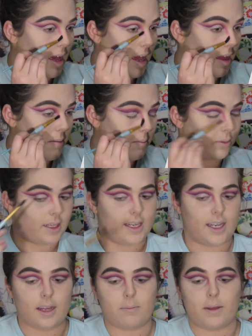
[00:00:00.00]
and
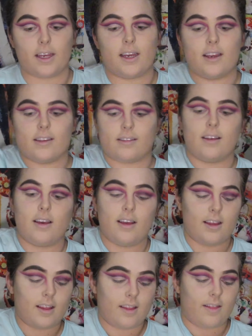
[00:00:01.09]
blend it, because
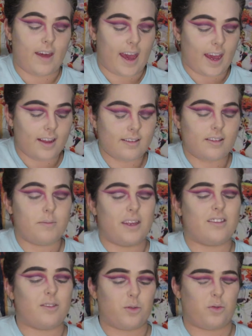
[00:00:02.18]
that to me
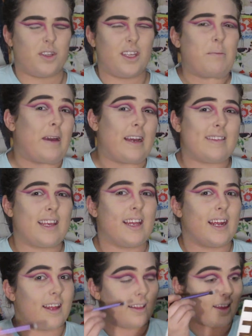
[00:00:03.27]
just was really messy and
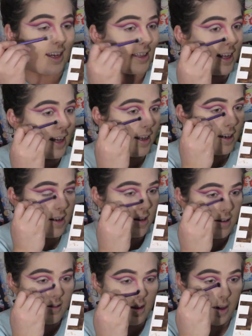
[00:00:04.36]
I didn't like that.
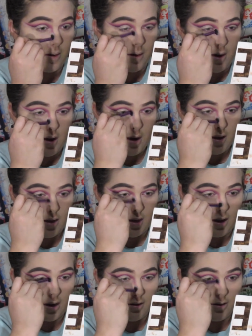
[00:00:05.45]
So
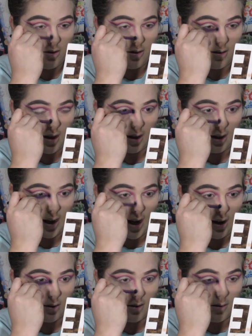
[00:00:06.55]
this just
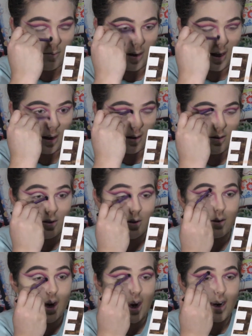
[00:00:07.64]
allows me to
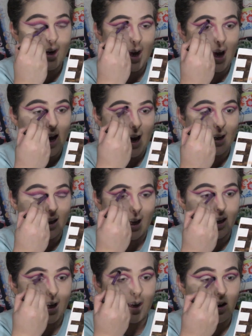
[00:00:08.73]
kind of add
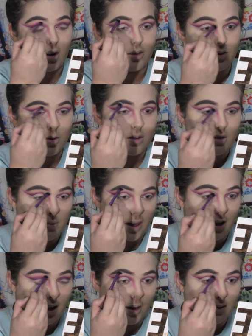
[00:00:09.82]
like a contour to my
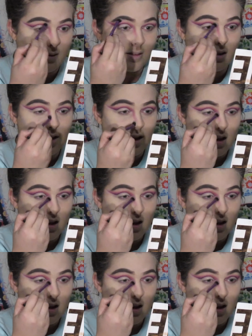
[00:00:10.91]
nose.